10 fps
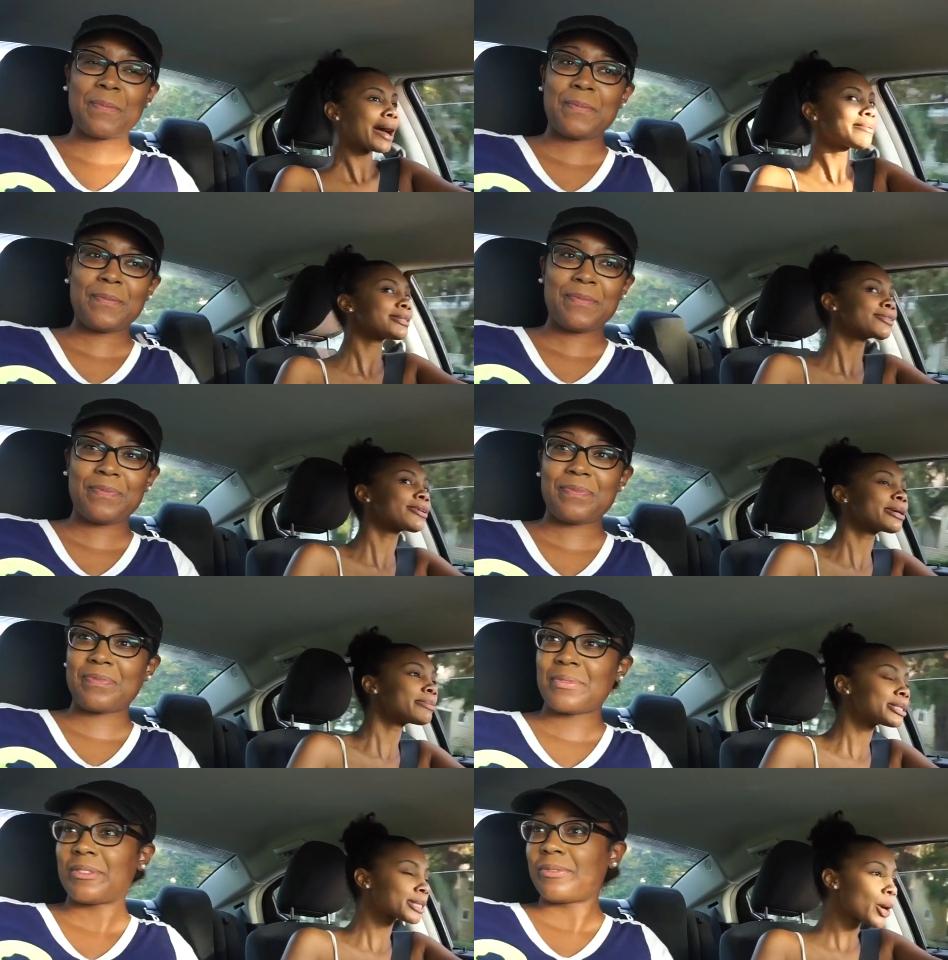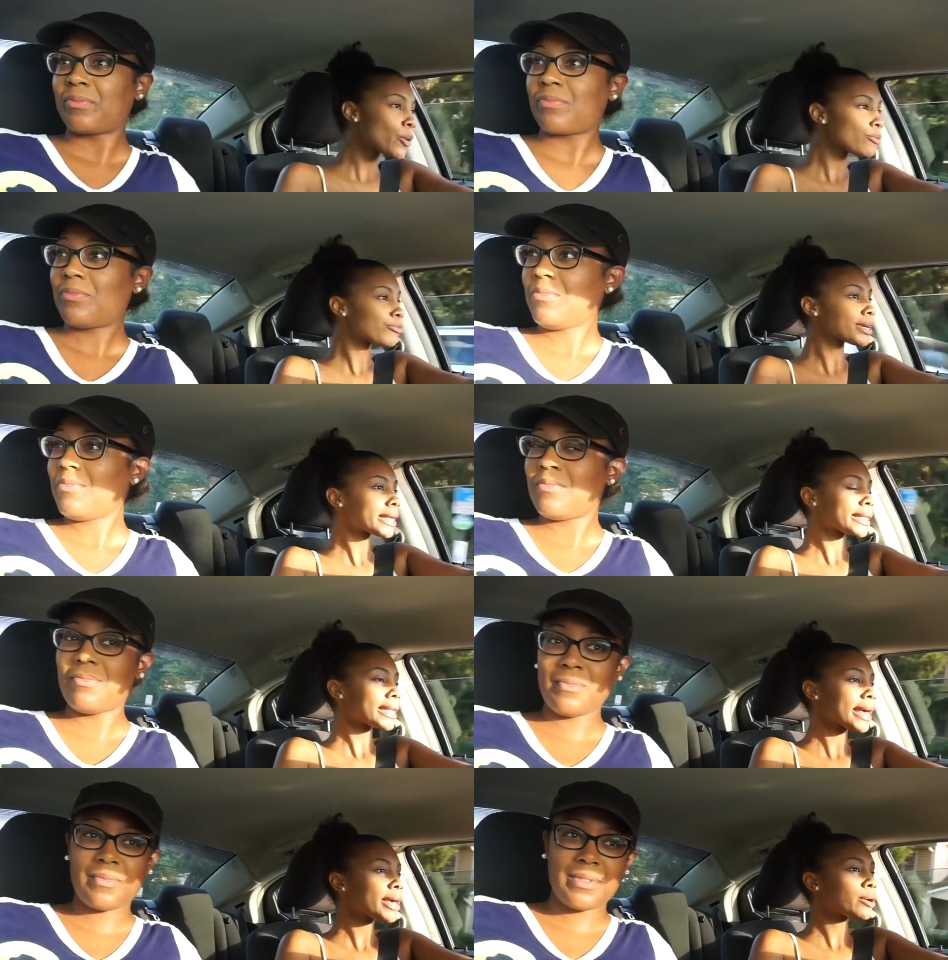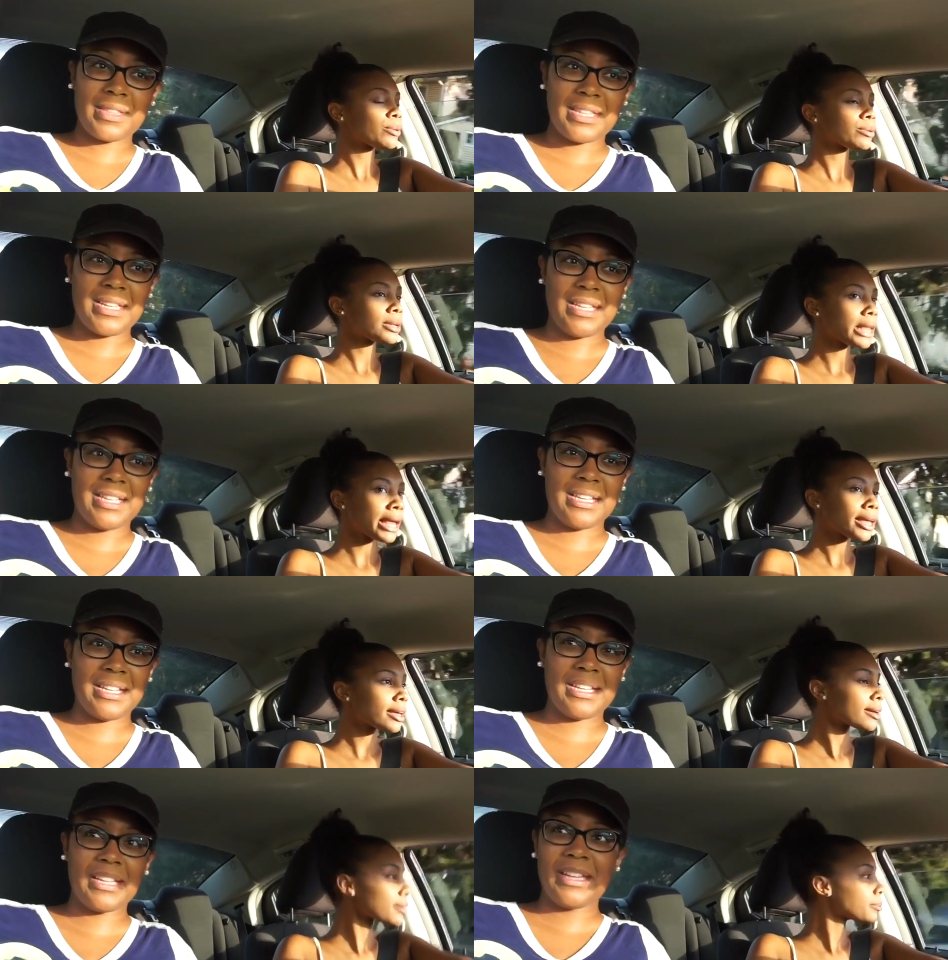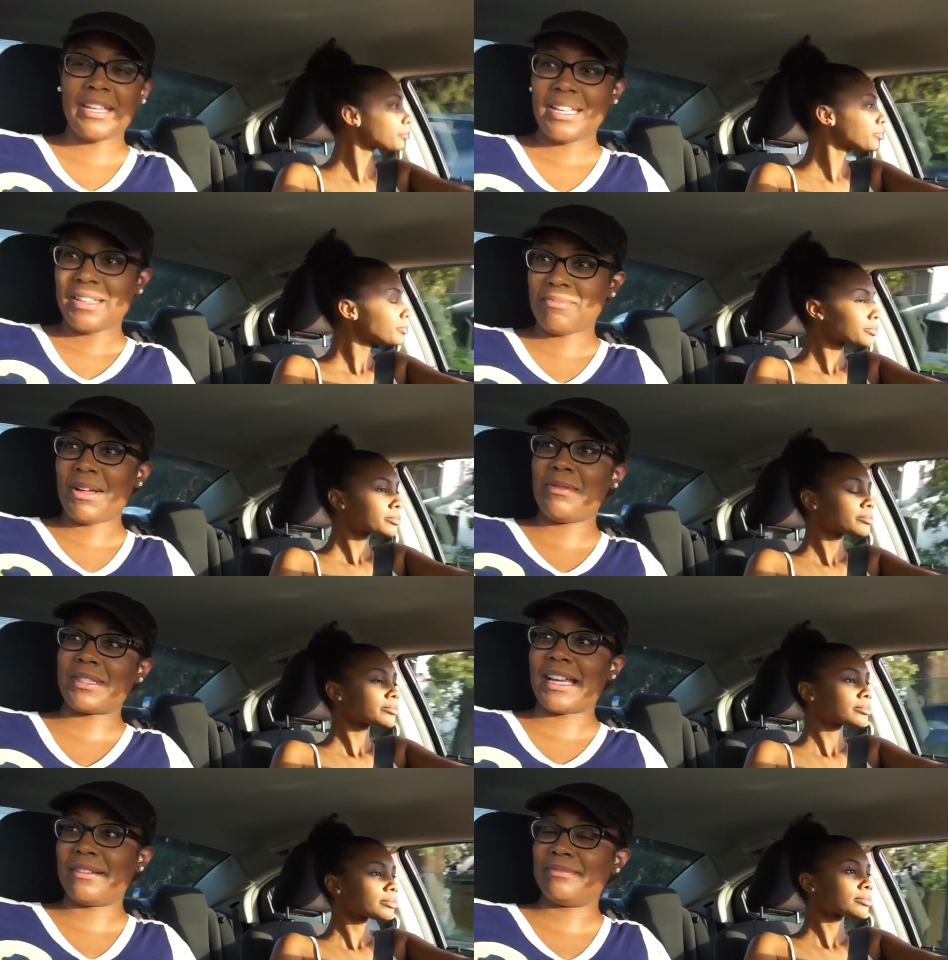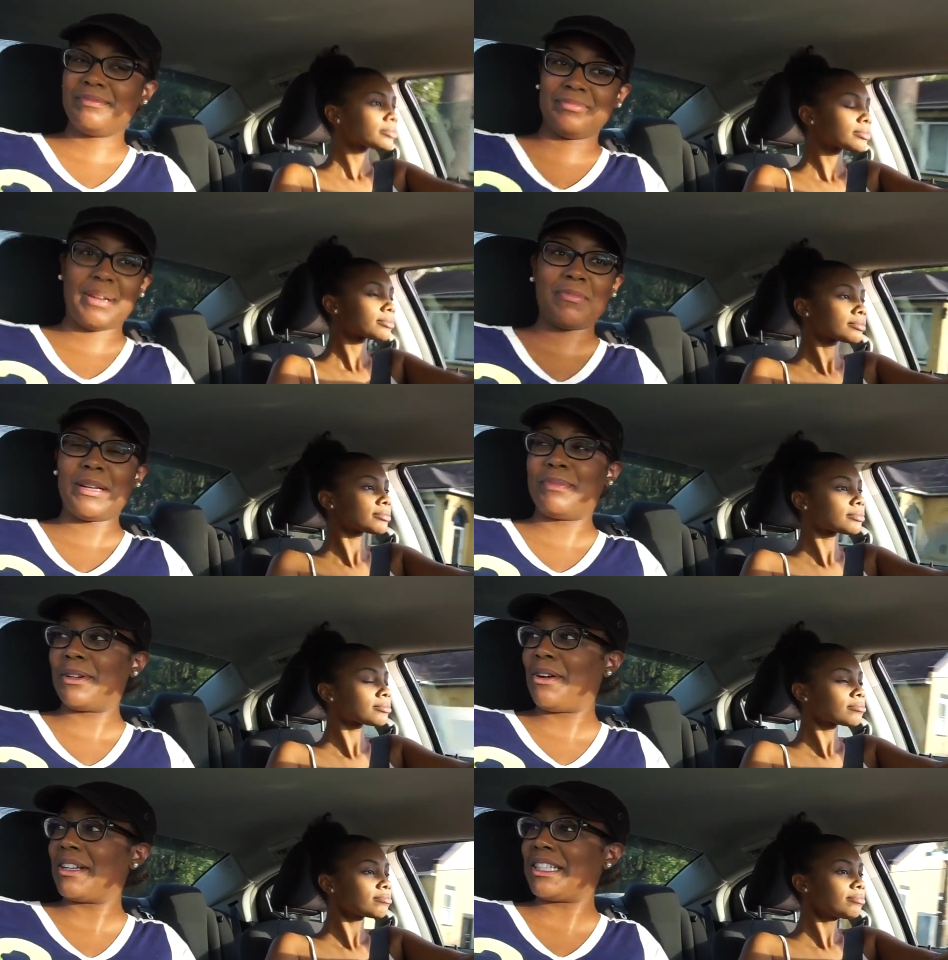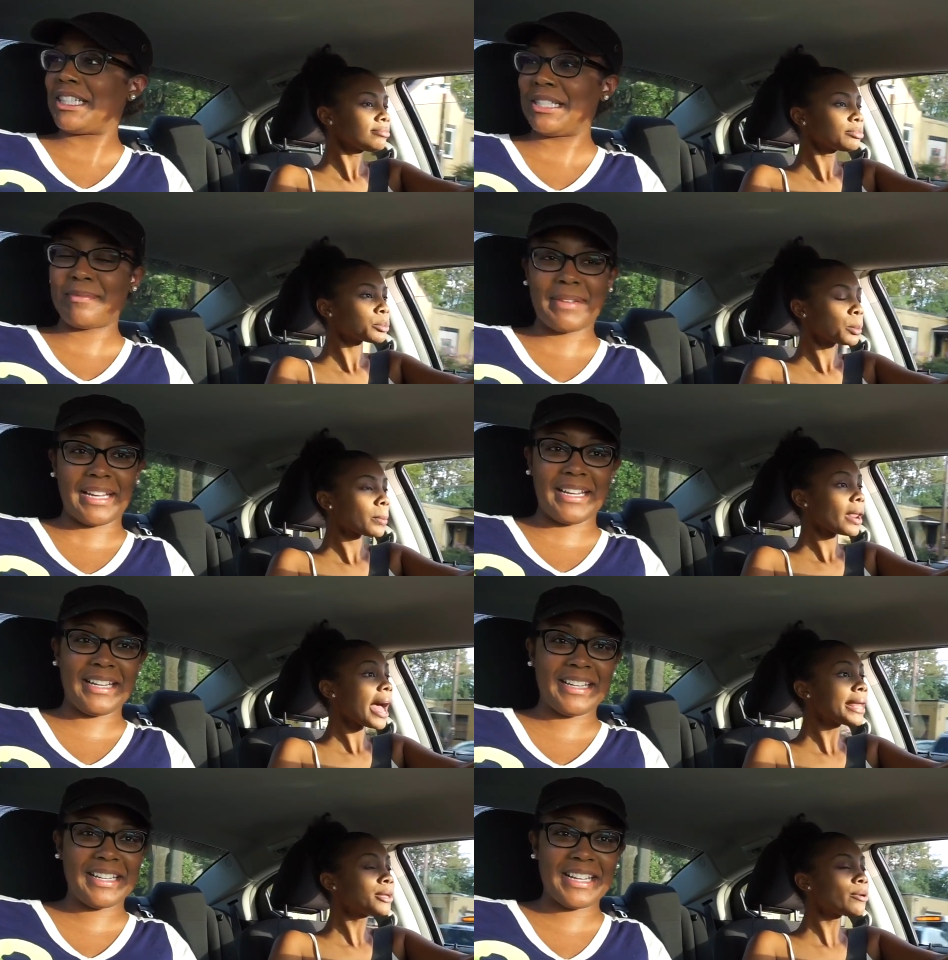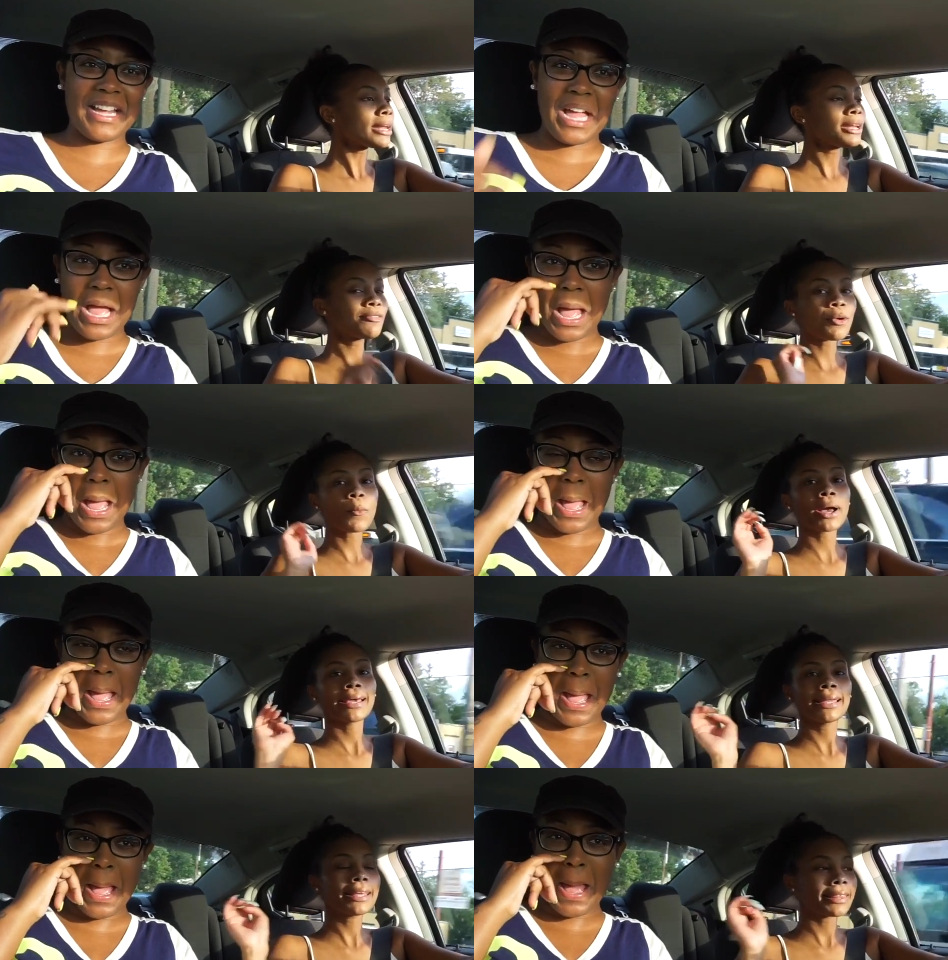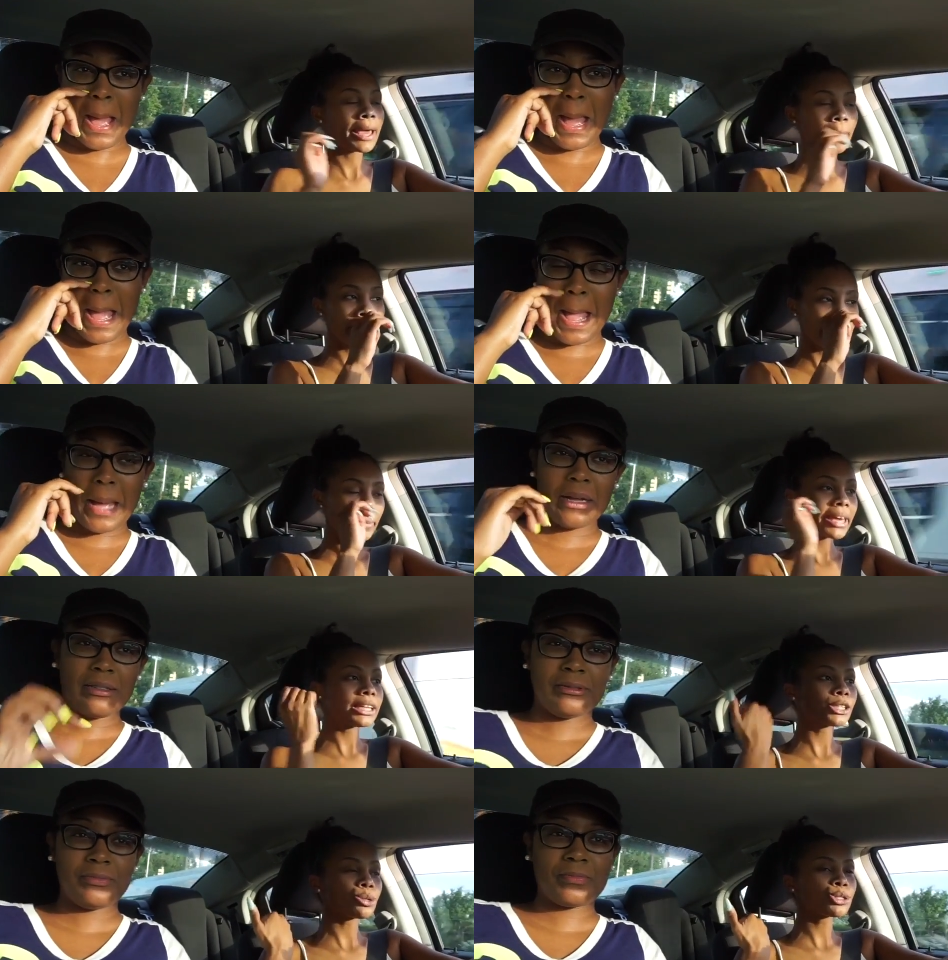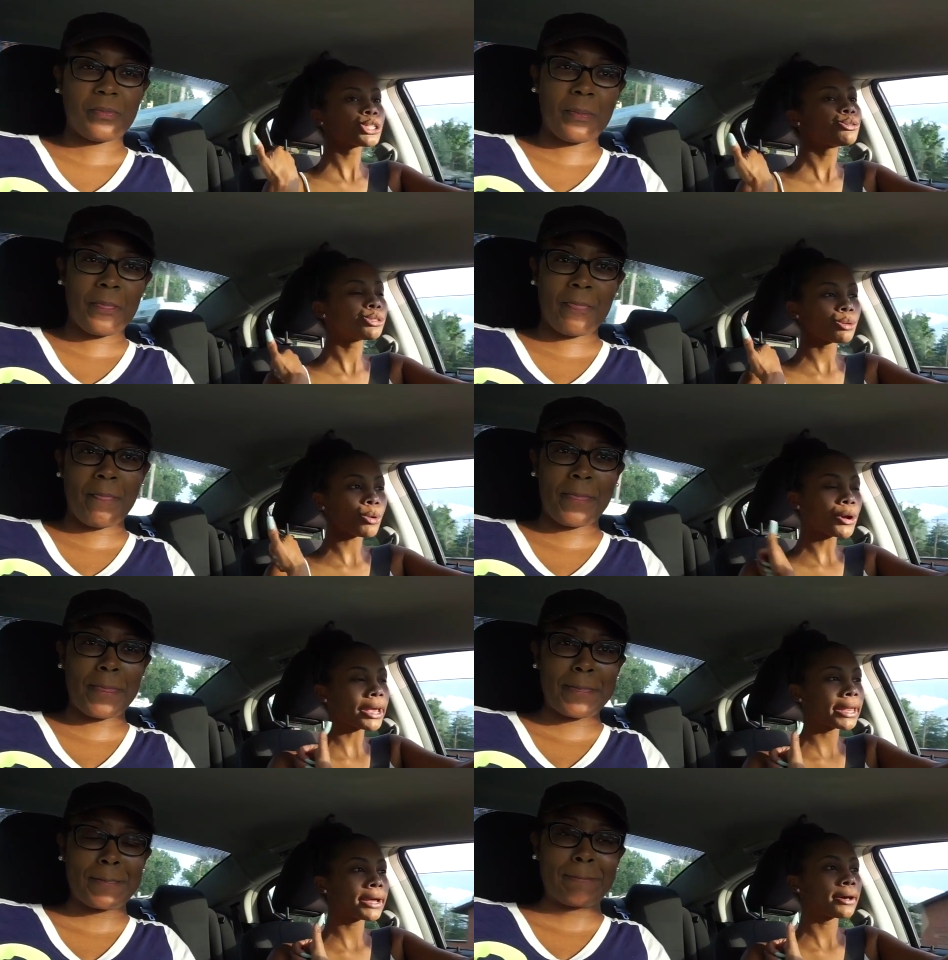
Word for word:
Speaker 1: I was screaming so freaking loud. Like,
Speaker 2: he was like, mm, I'm ready to put all this shit back.
Speaker 1: I know I didn't even want anything, but being as though she used to work in a,